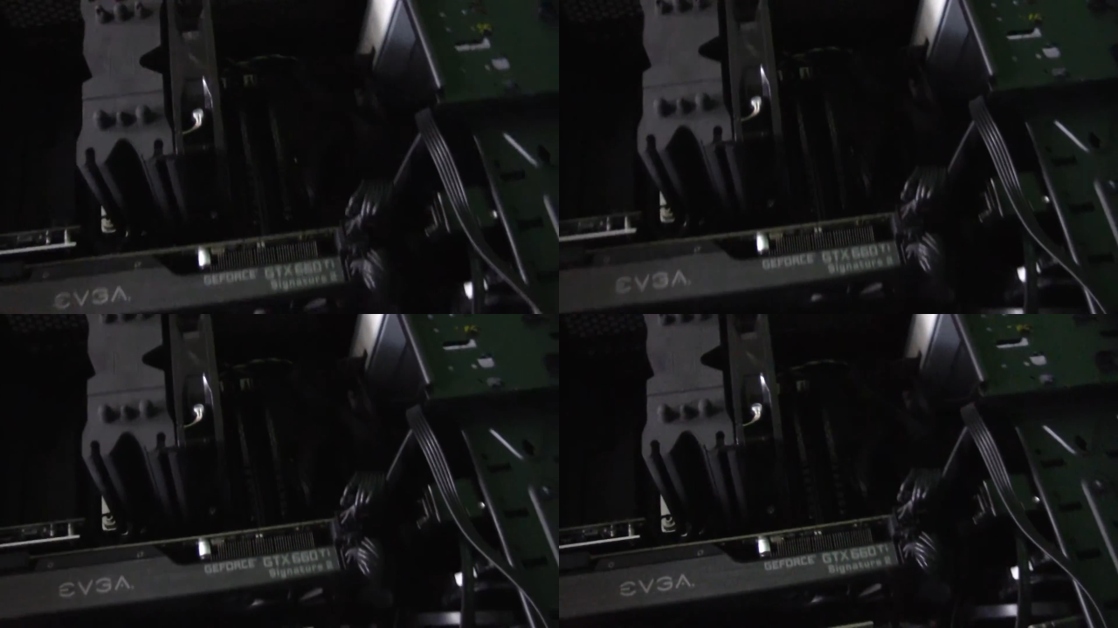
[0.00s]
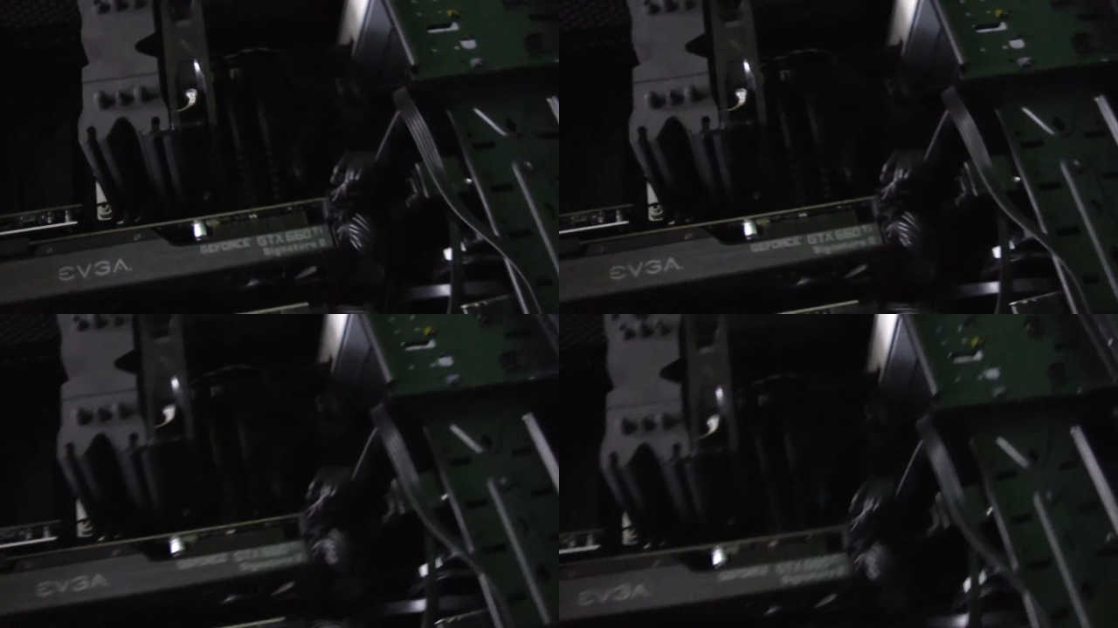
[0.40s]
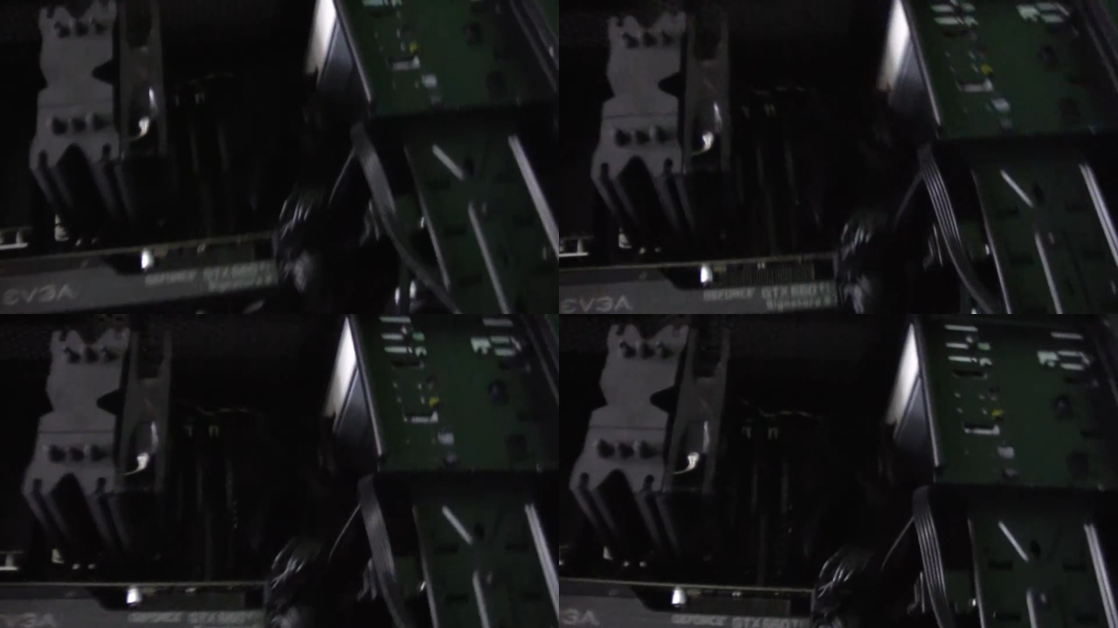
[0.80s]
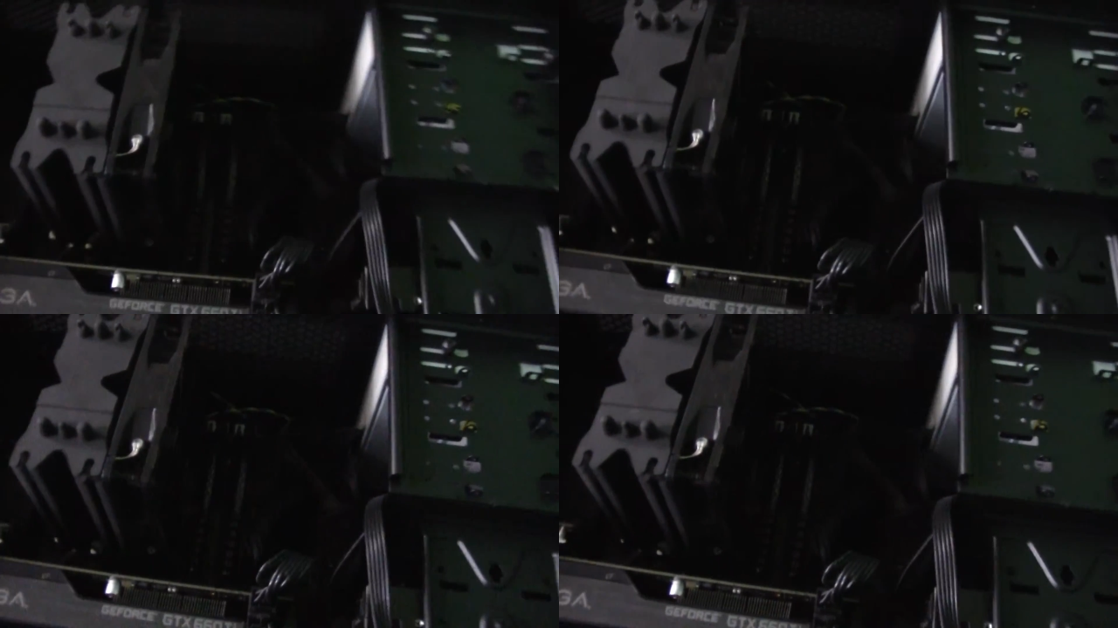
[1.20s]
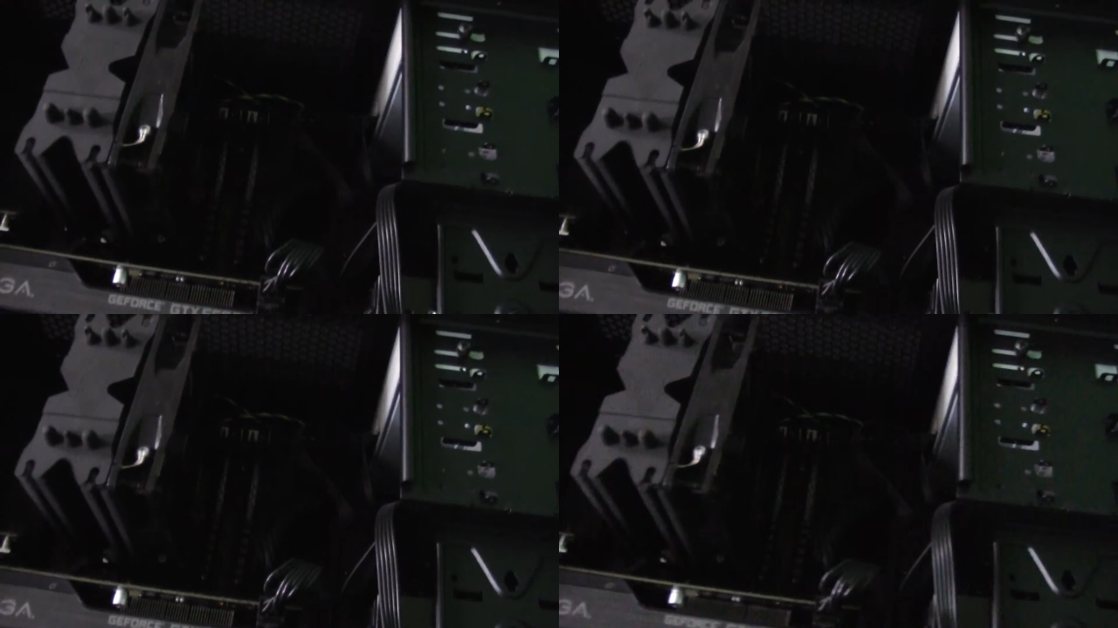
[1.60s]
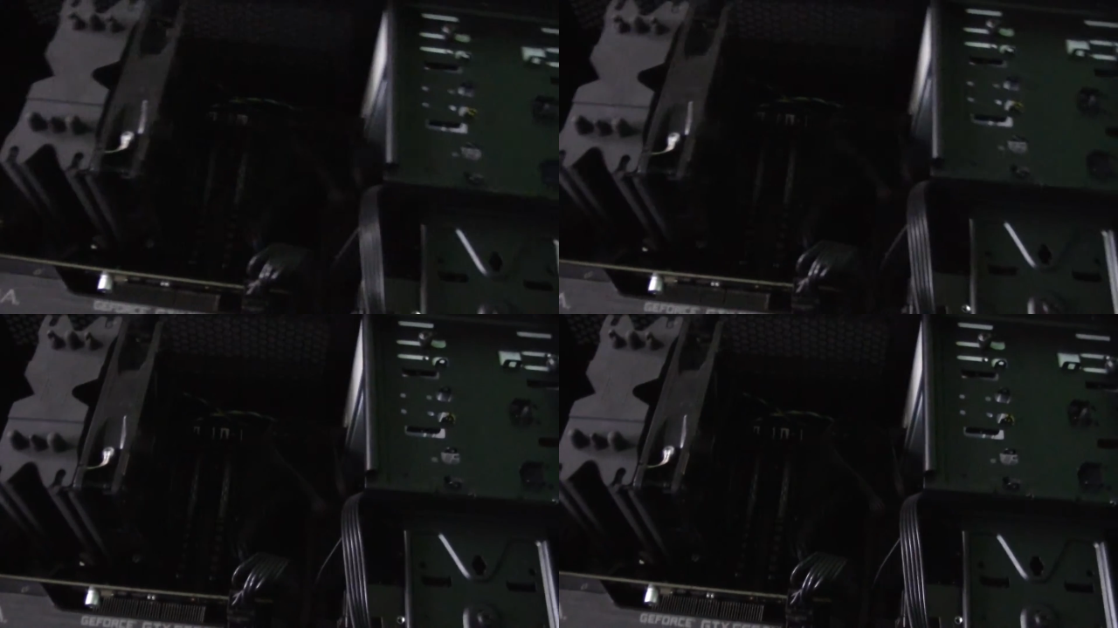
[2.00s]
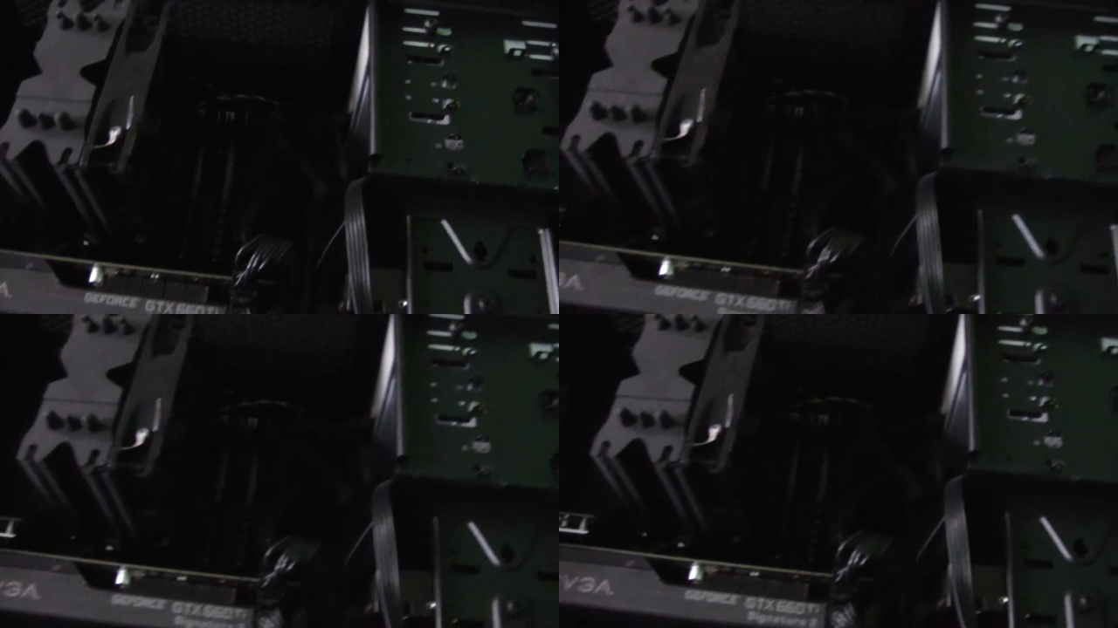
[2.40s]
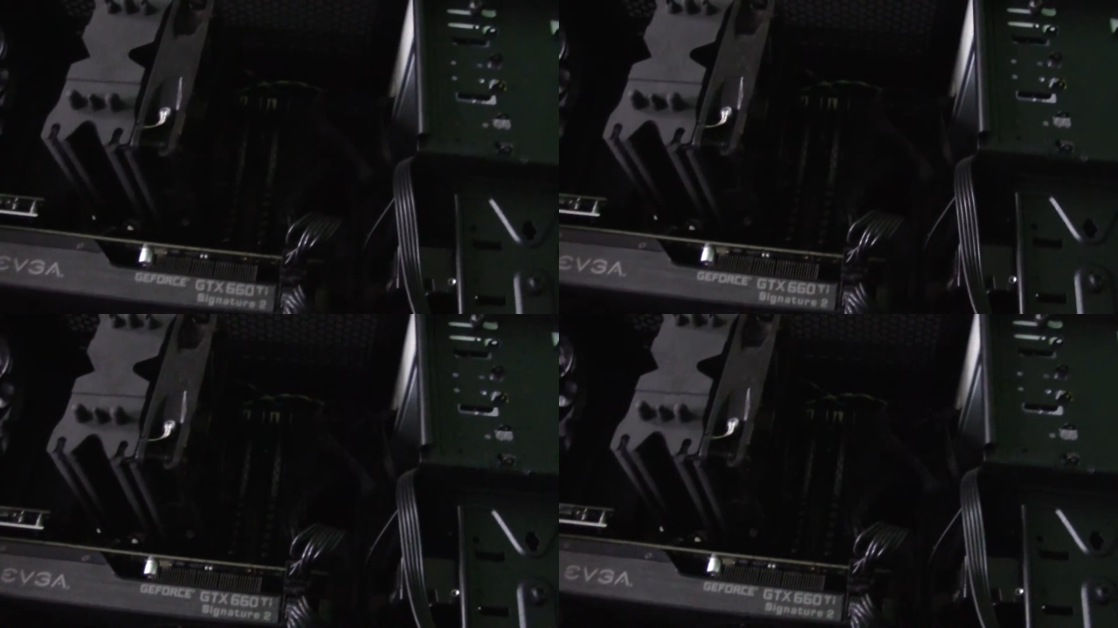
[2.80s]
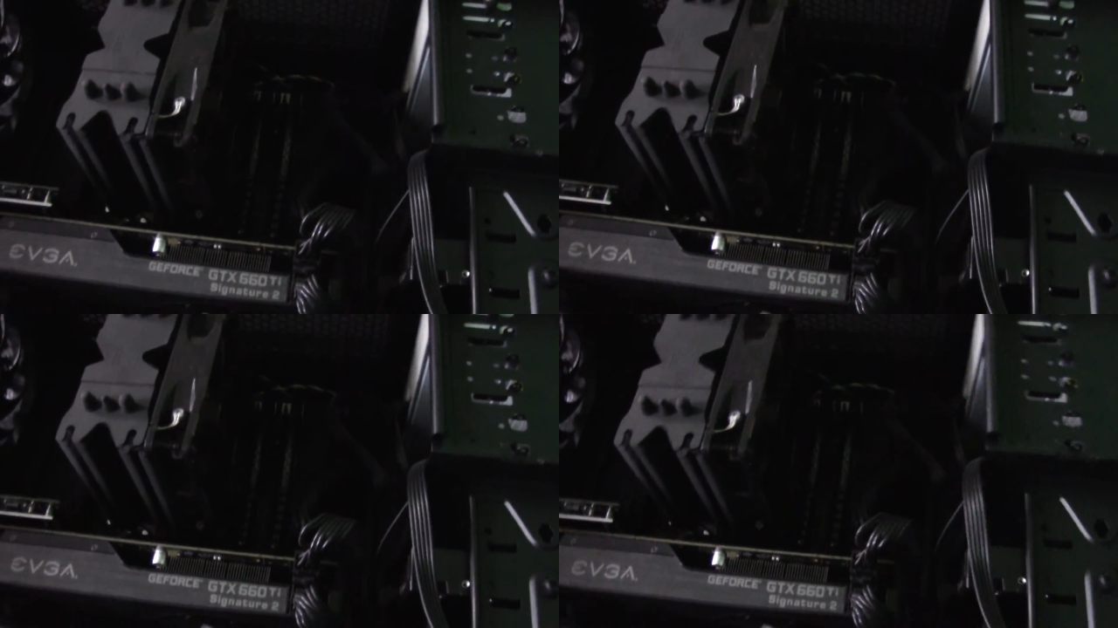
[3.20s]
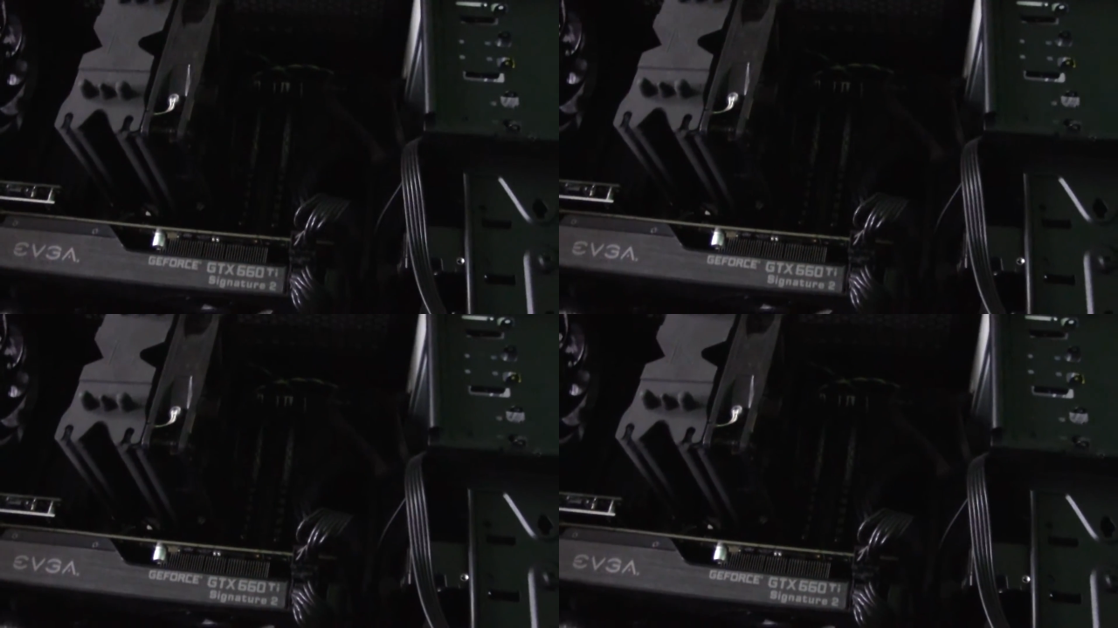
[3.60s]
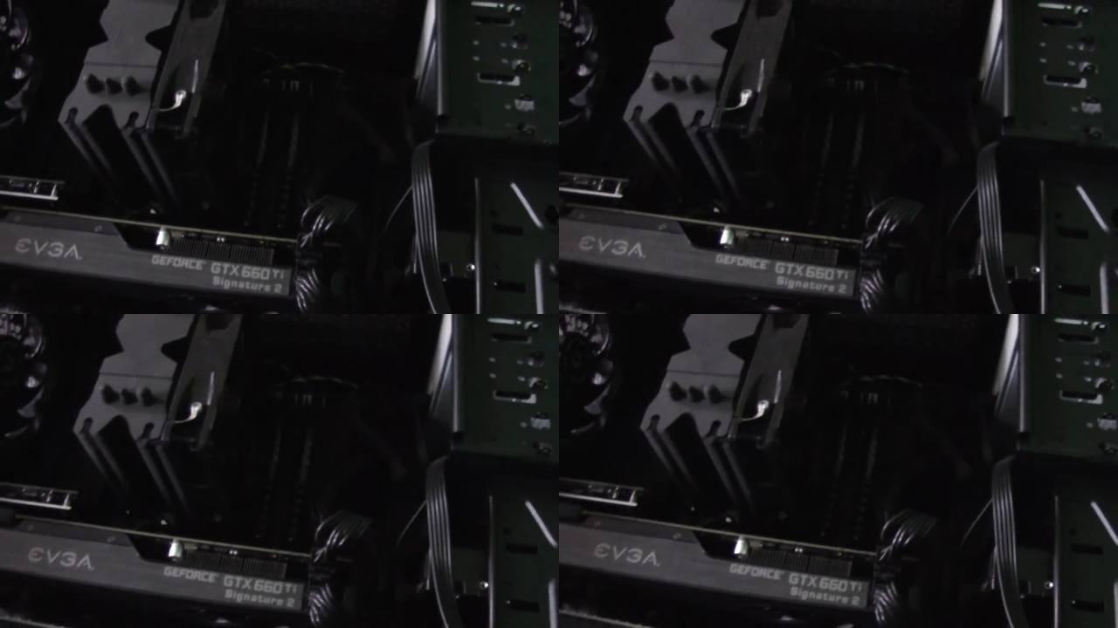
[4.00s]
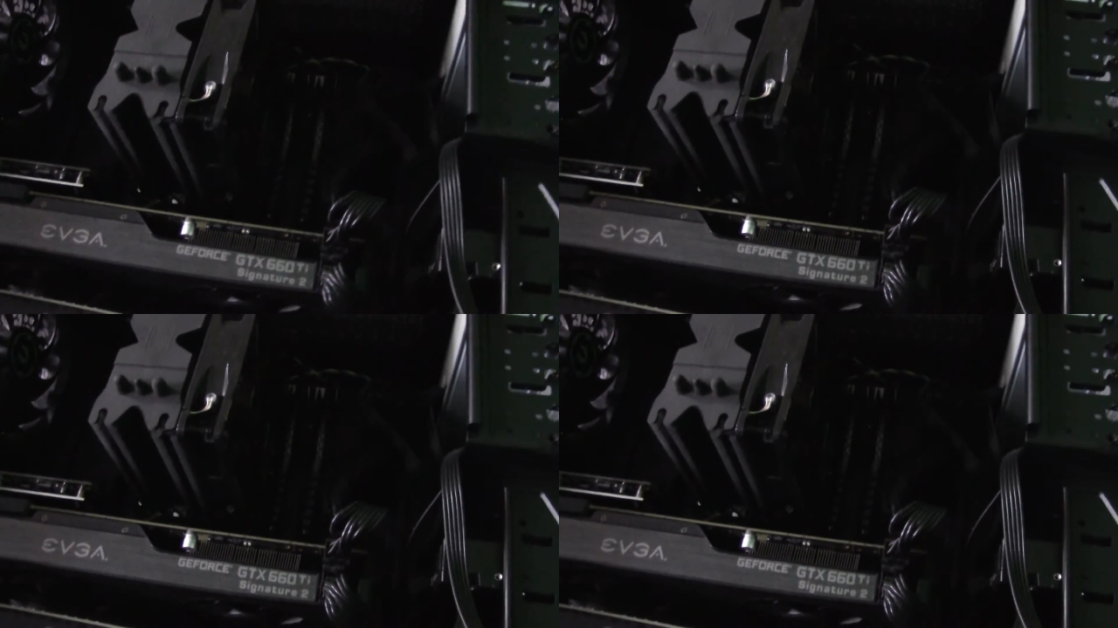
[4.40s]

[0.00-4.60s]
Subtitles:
No face is visible, so there are no lips to read.